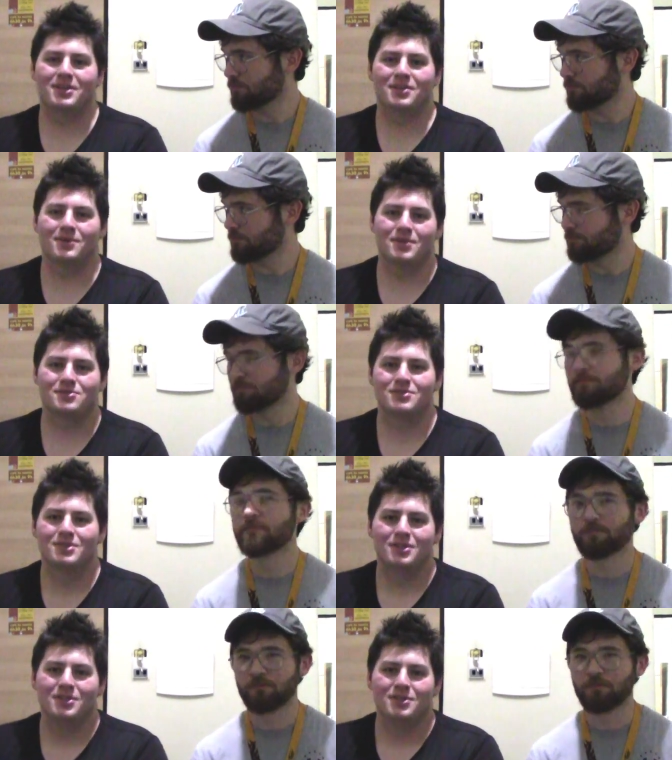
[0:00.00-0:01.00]
Speaker 1: to us.
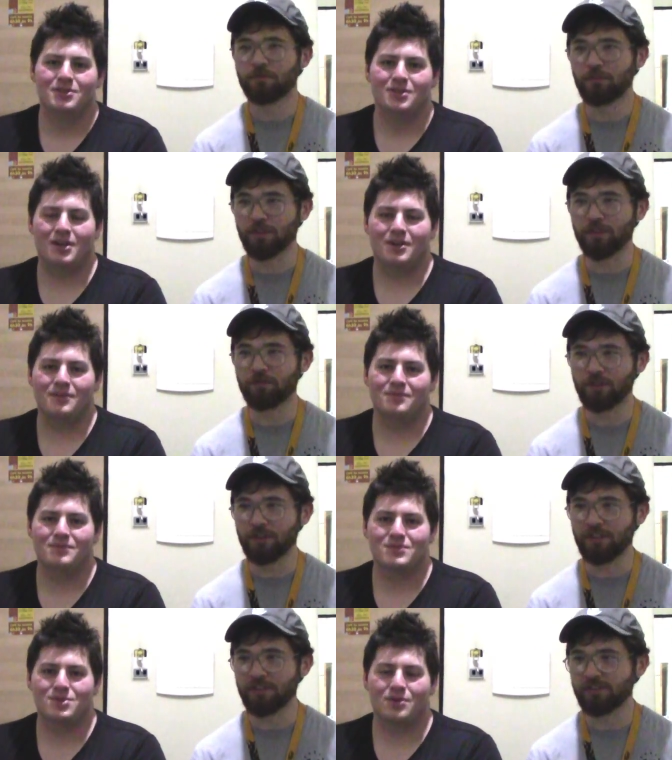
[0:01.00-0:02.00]
Very, um, very nice.
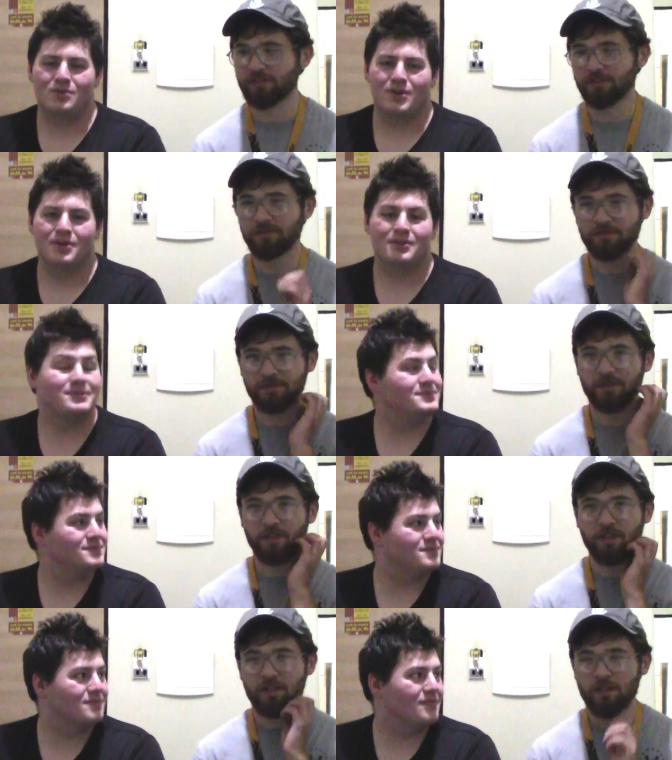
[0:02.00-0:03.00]
So far.
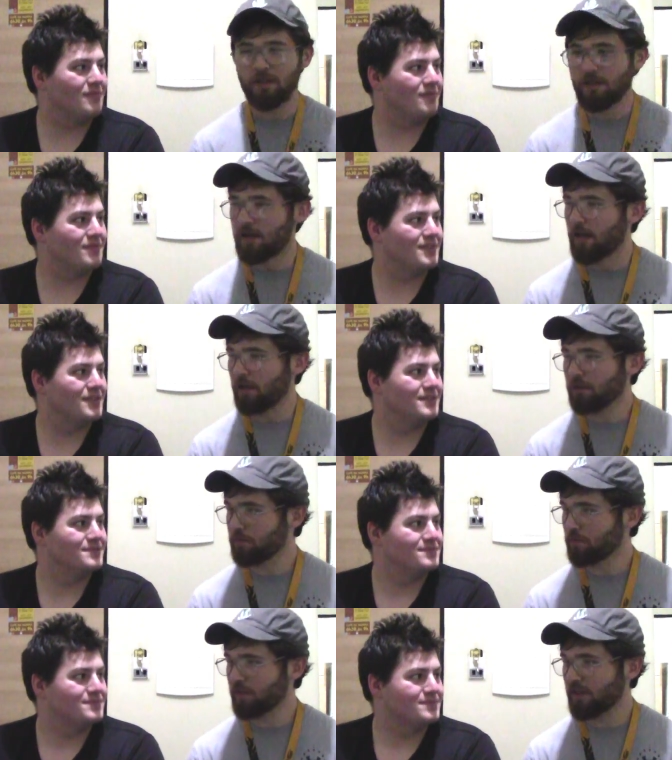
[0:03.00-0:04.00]
Speaker 2: I don't
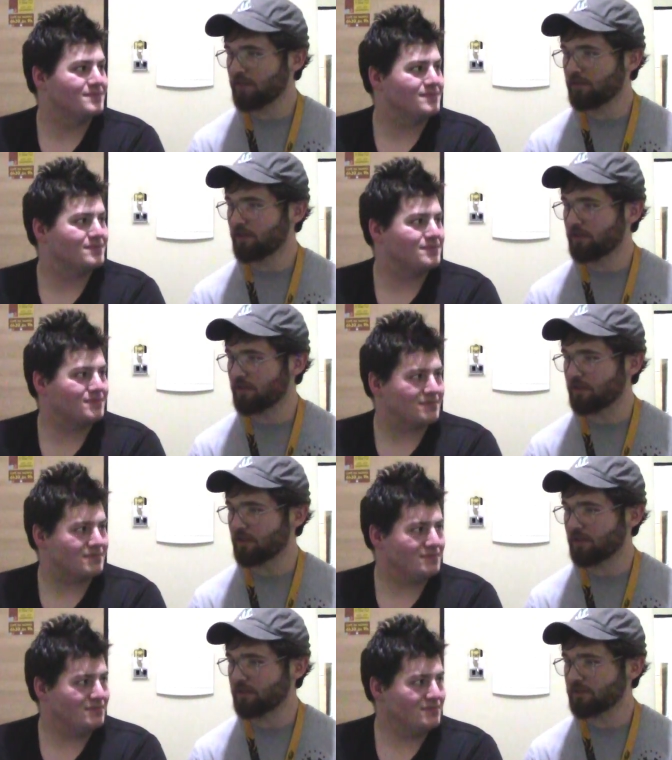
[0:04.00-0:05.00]
really have anything
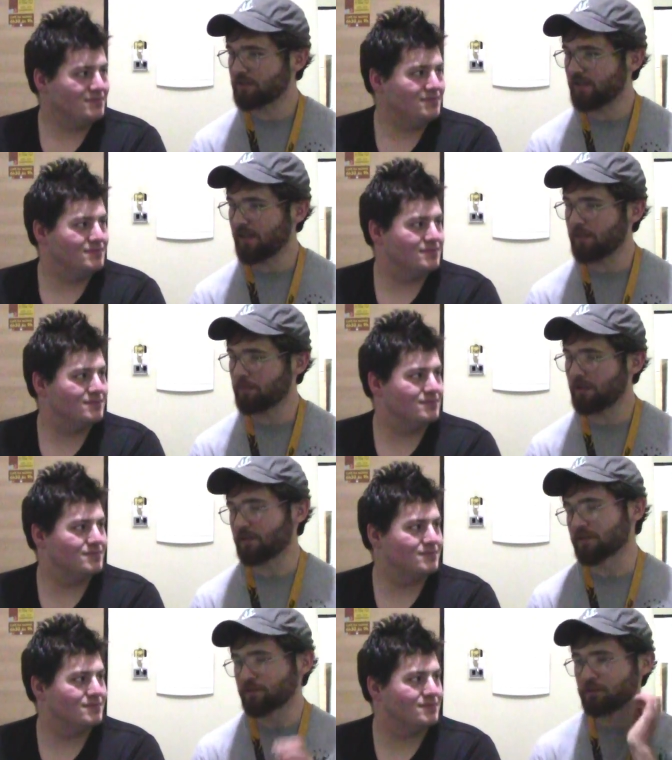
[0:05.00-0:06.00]
else to add
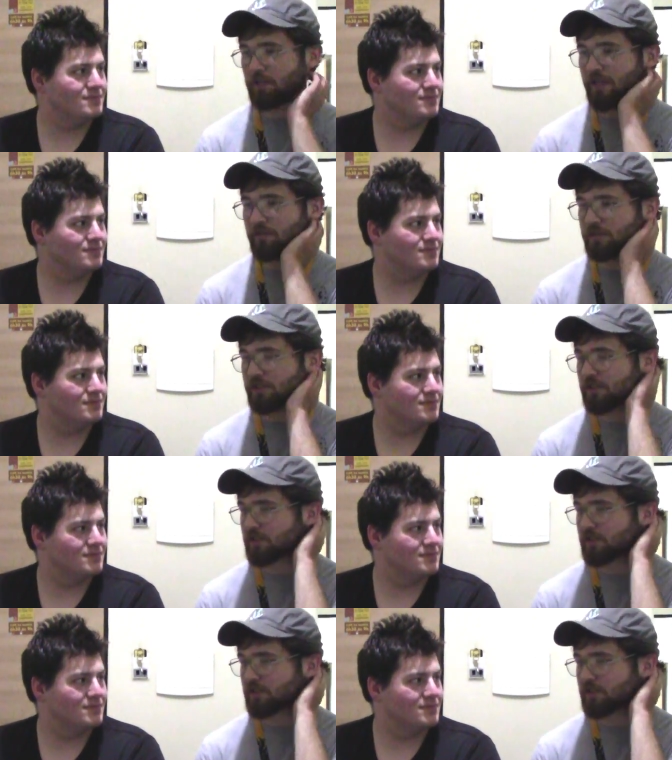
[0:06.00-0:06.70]
about traveling here.